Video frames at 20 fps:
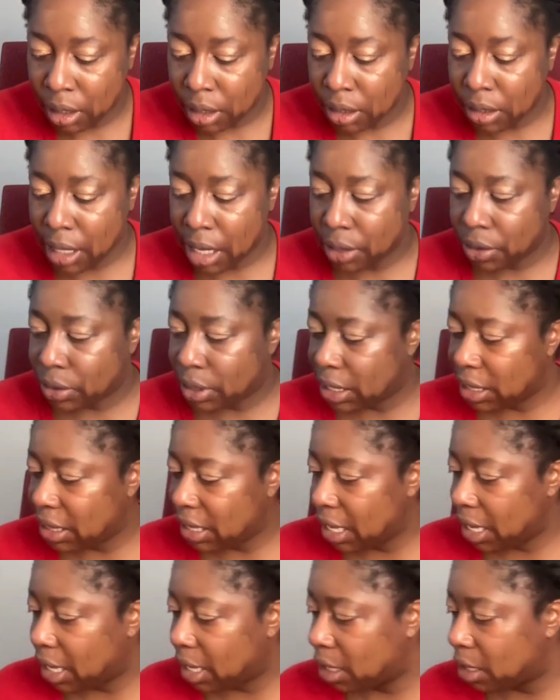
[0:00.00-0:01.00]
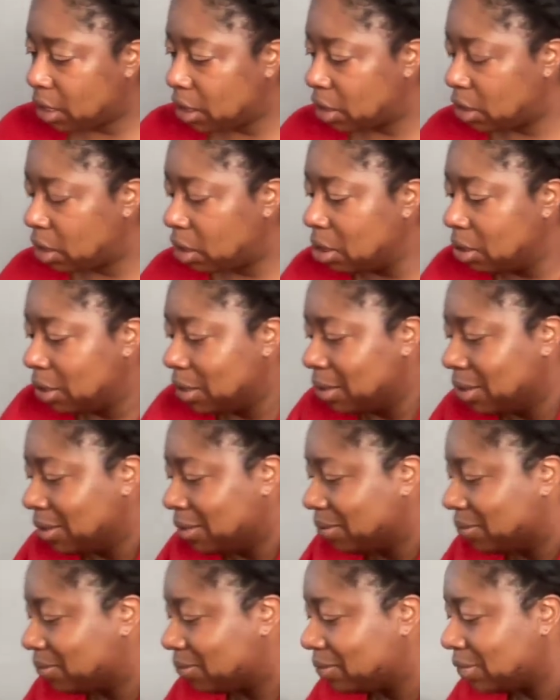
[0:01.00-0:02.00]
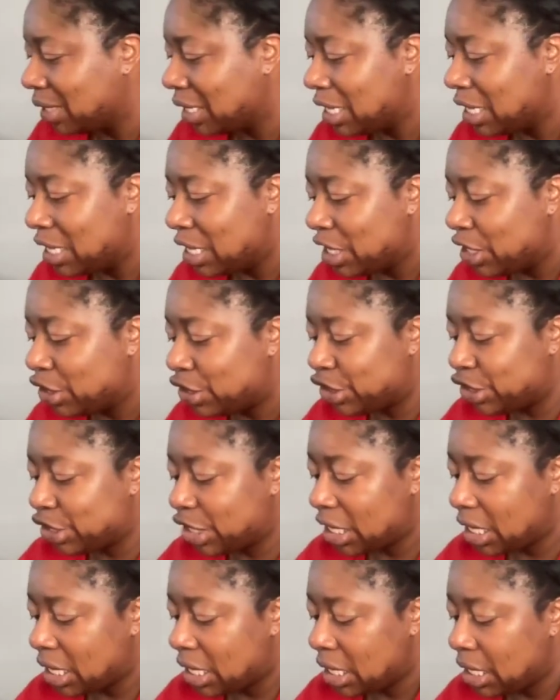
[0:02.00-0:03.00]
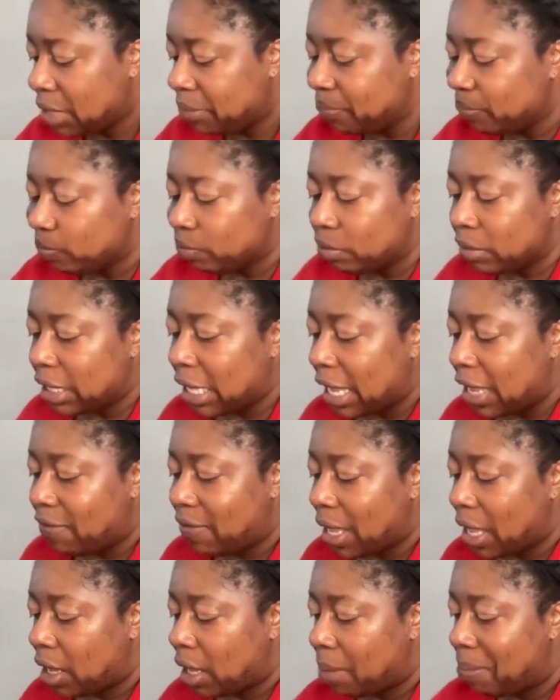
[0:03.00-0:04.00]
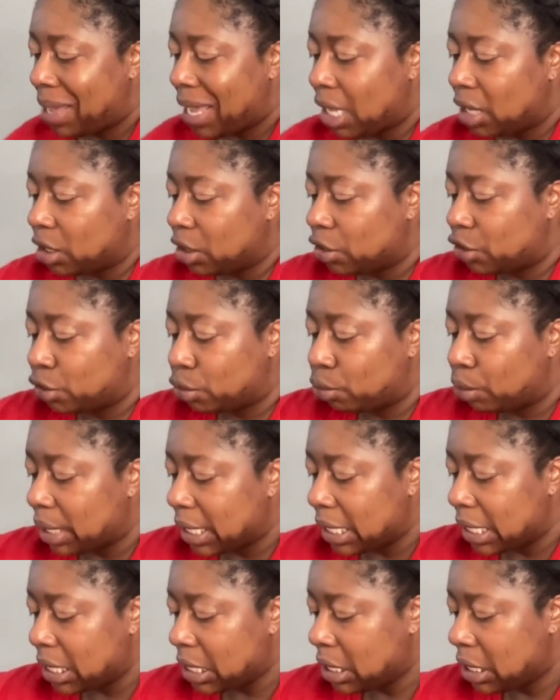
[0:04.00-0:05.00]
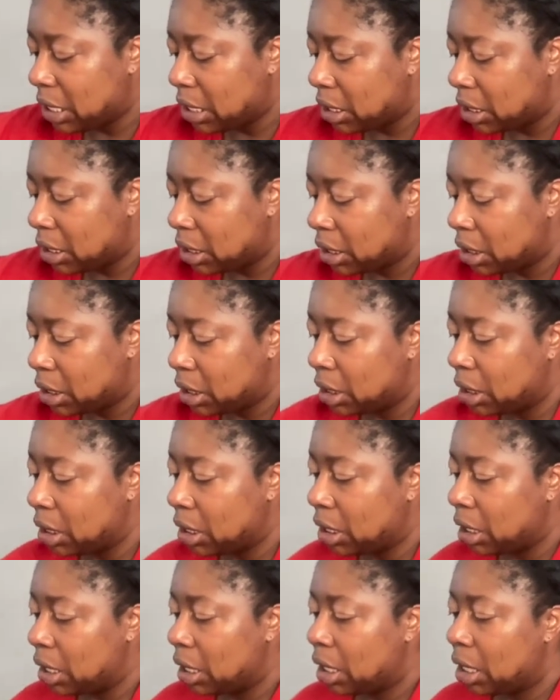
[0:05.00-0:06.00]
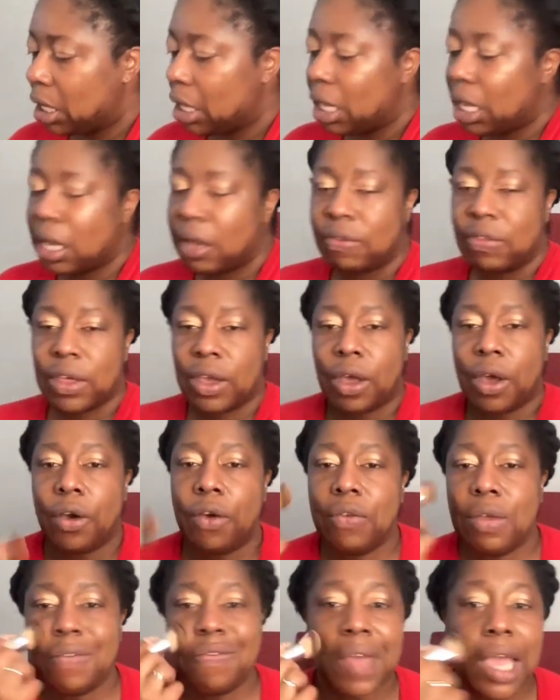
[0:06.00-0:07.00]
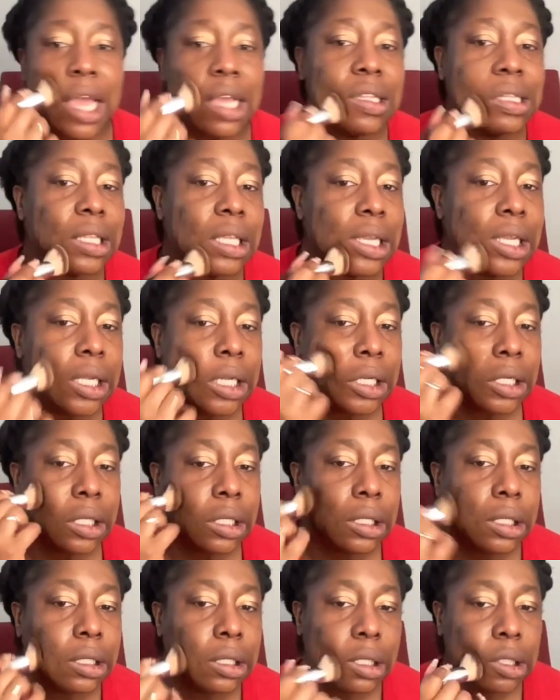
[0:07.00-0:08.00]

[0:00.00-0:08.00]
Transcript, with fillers: not only that, she gave out about twenty of the COVID vaccine.